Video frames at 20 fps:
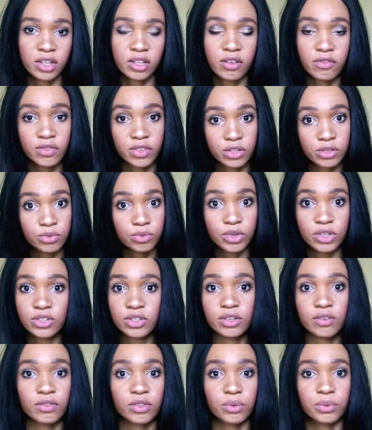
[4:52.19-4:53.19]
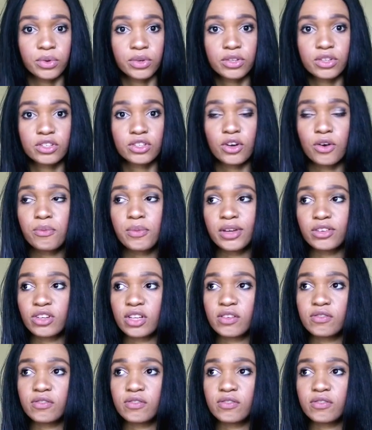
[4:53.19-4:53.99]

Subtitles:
I love this region of the world so much.